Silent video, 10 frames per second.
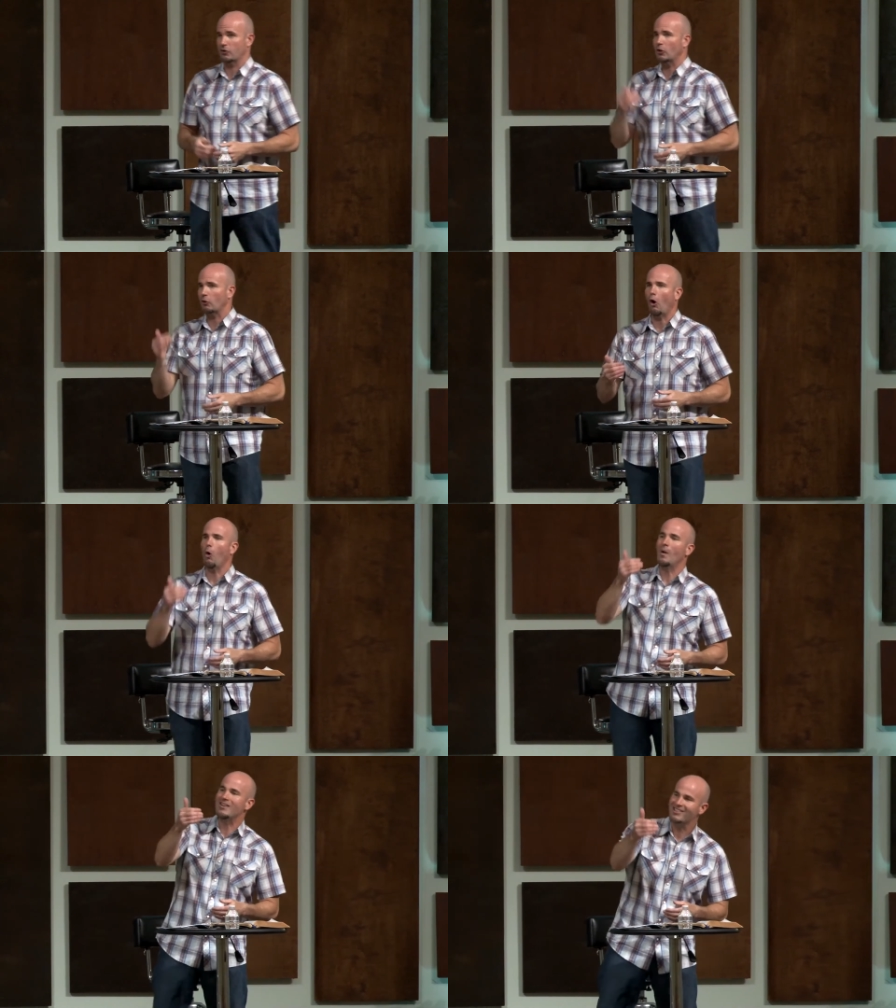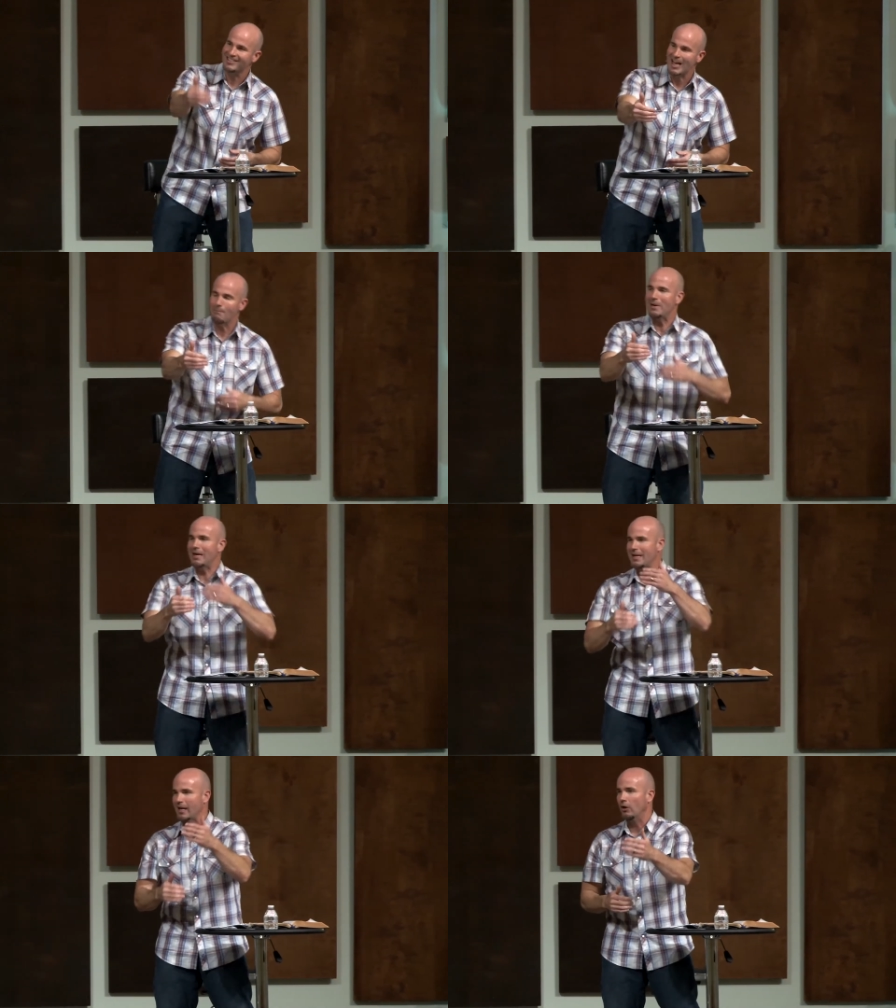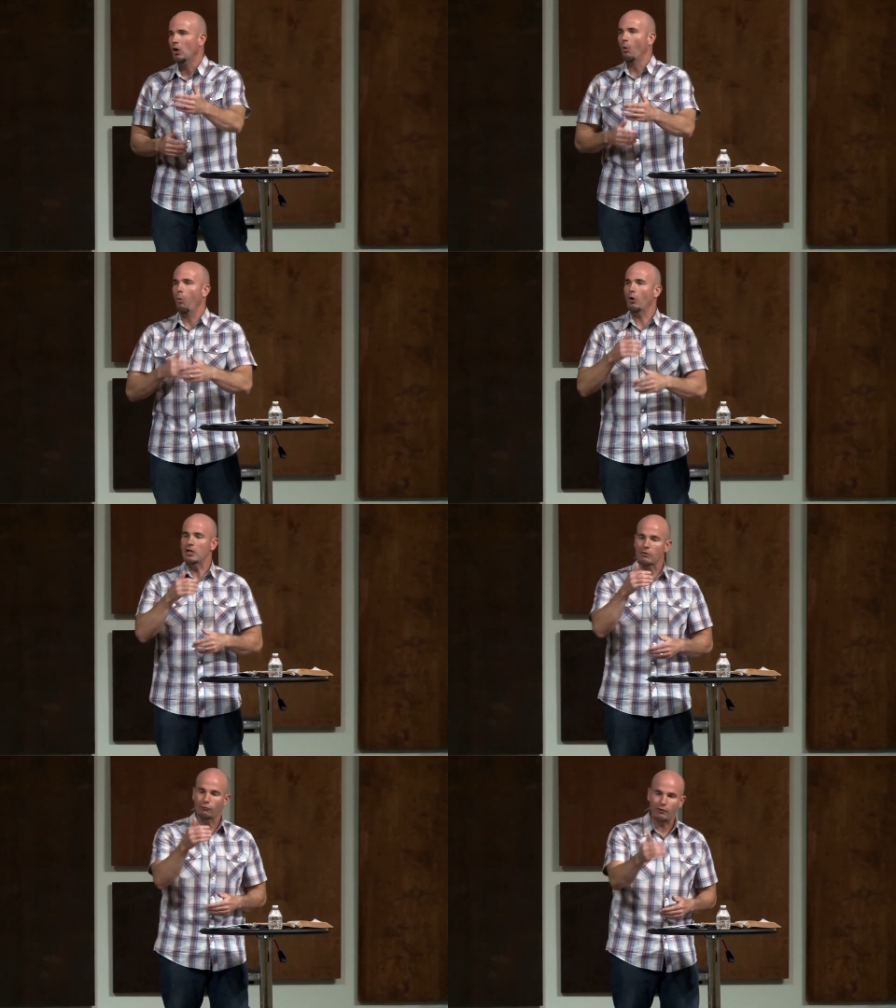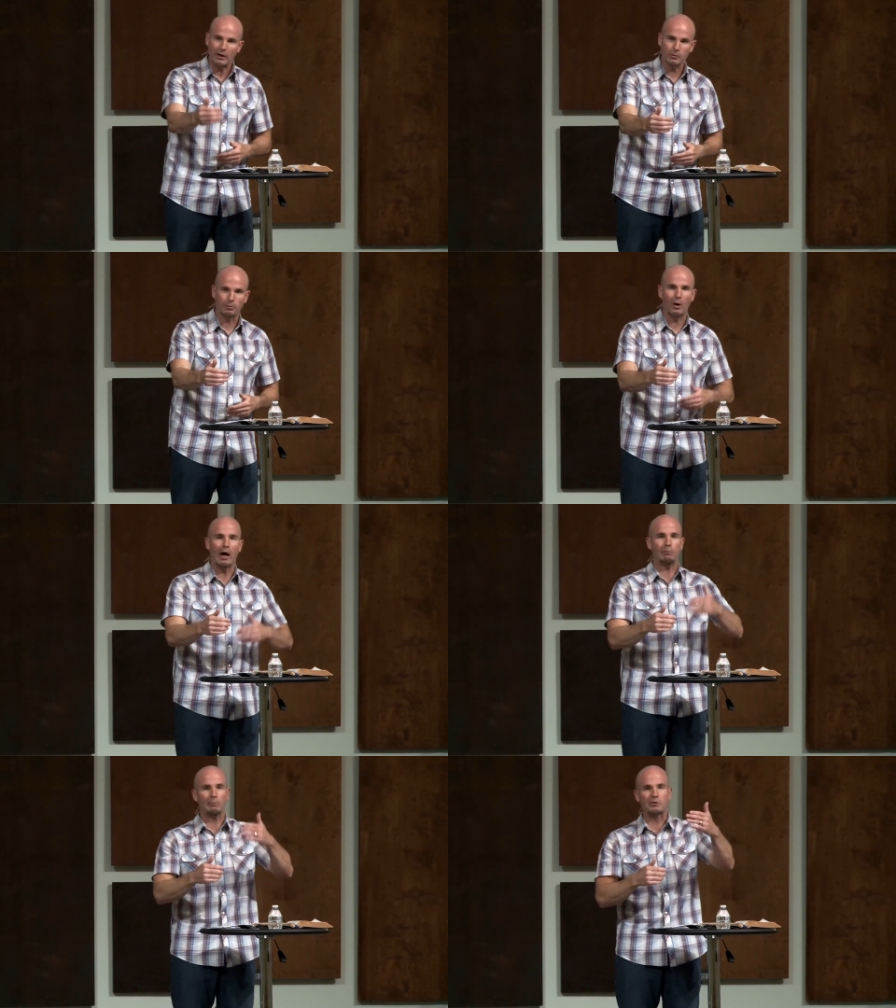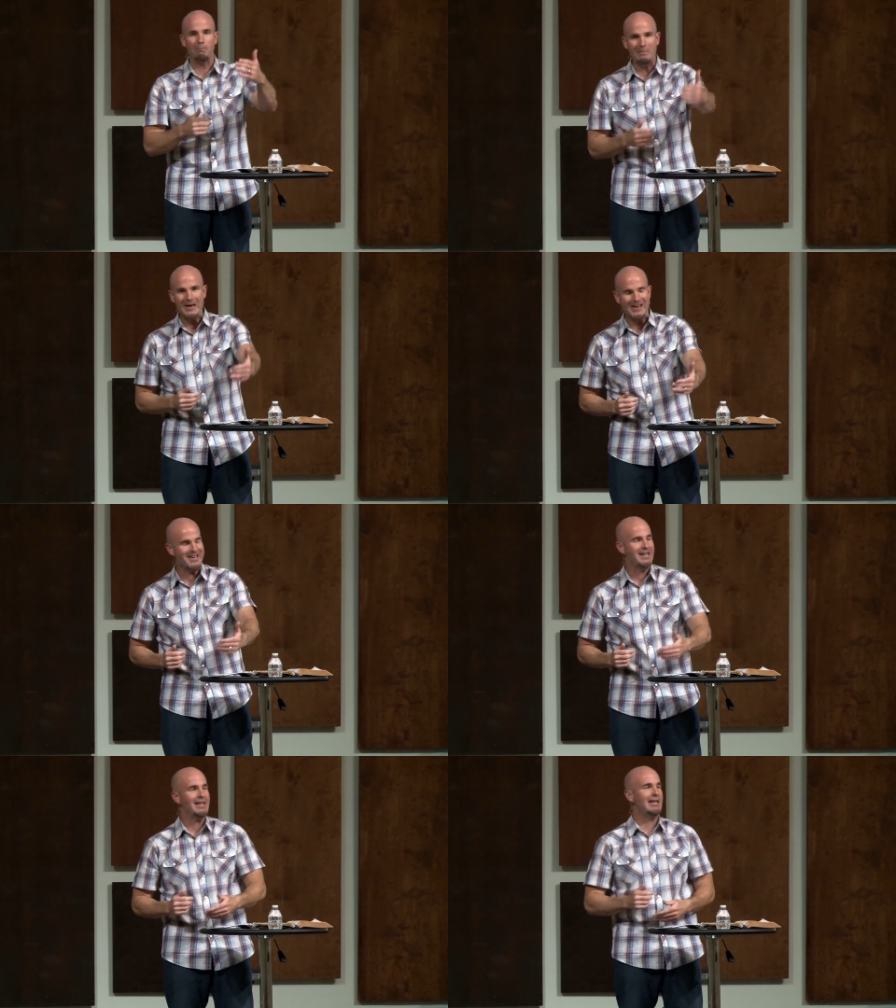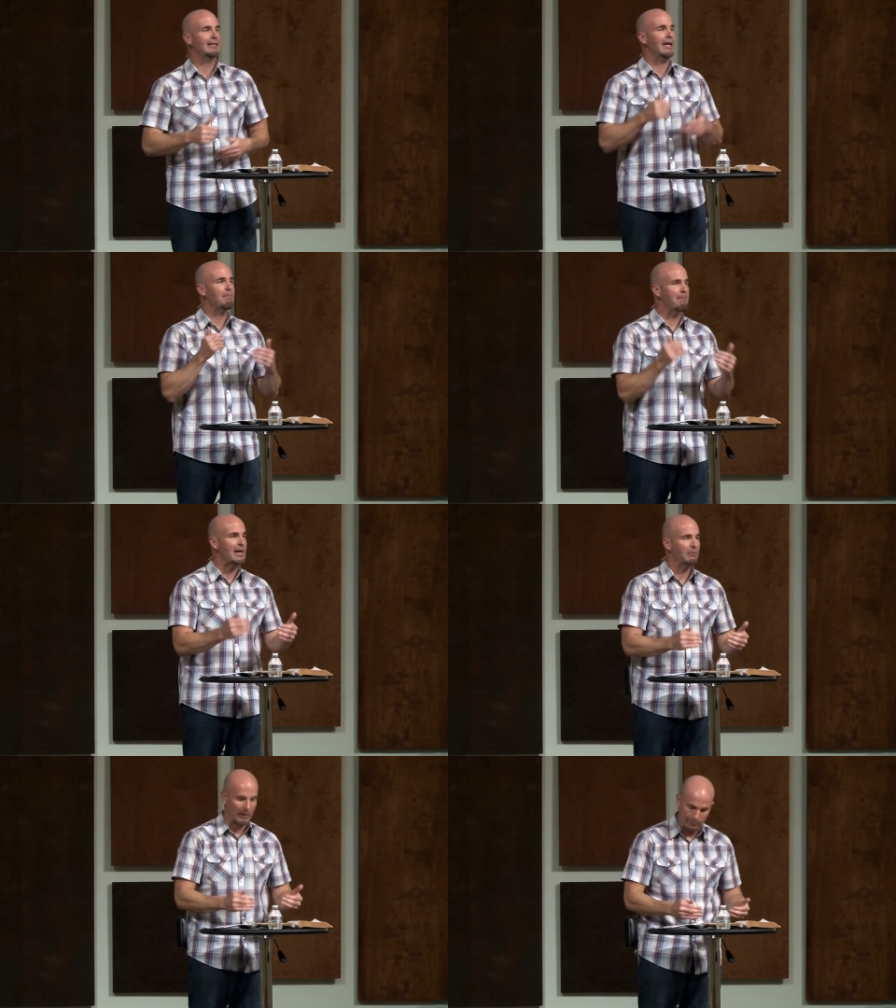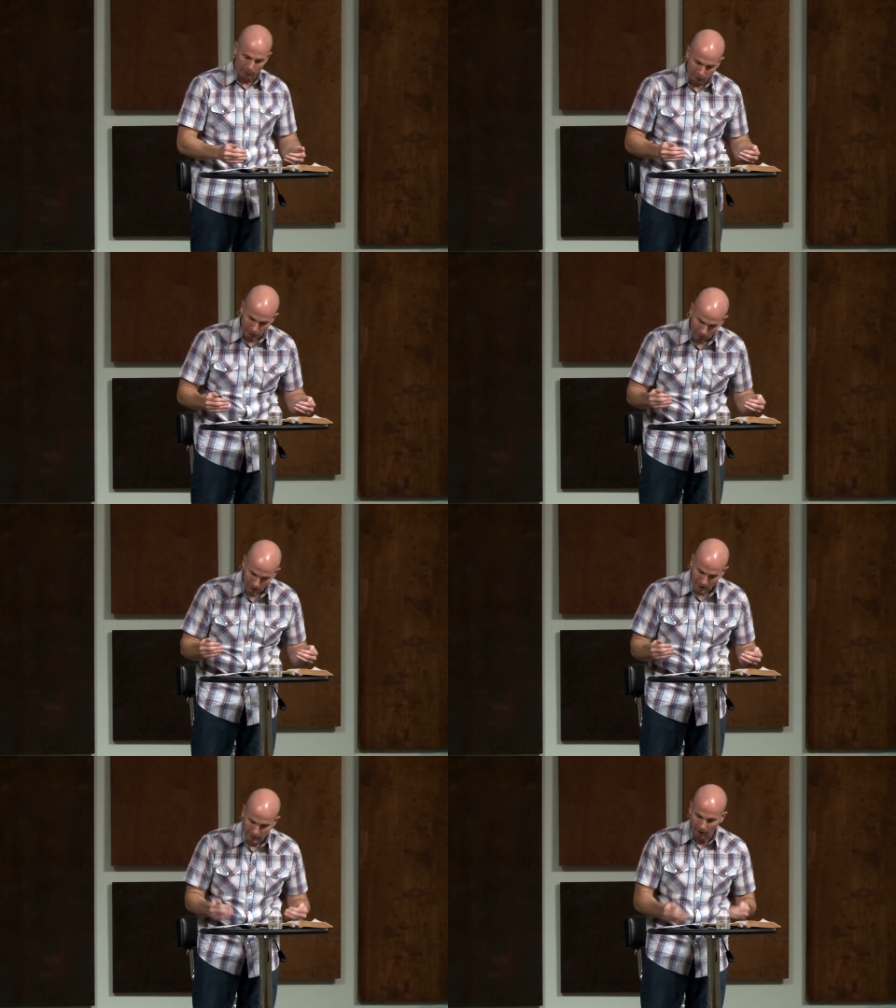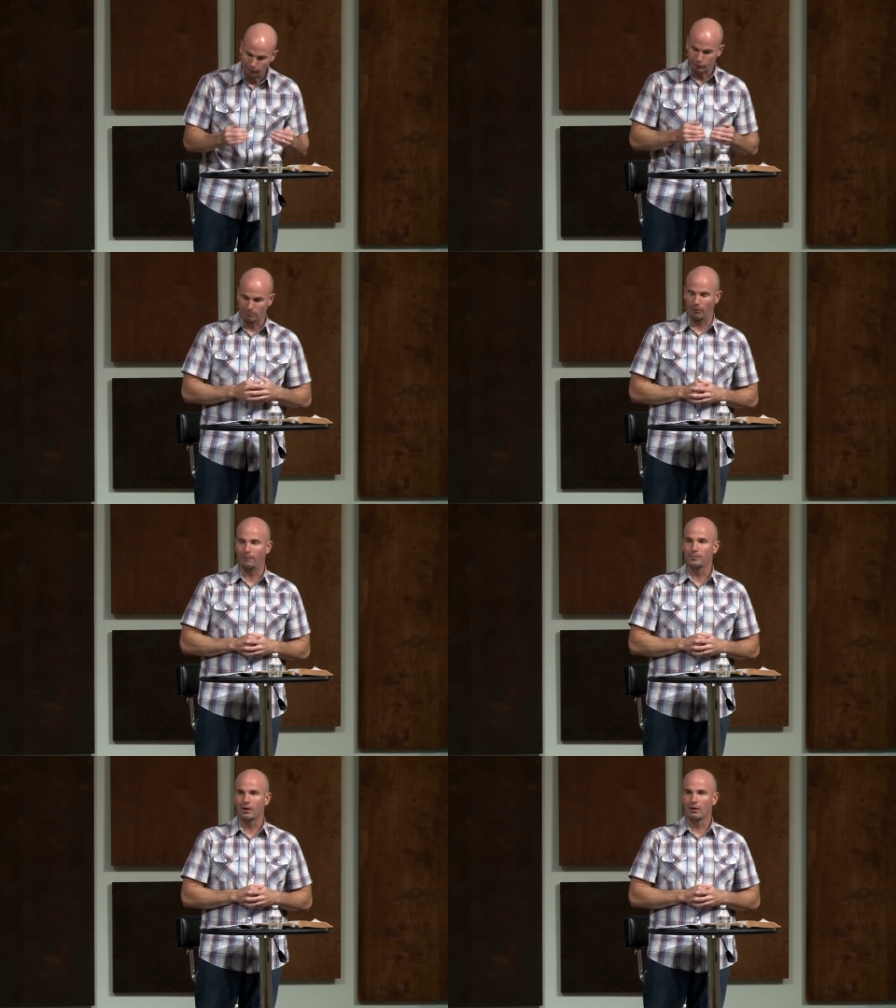So they're always stepping in, wanting to fix problems, meet needs, and make people feel comfortable.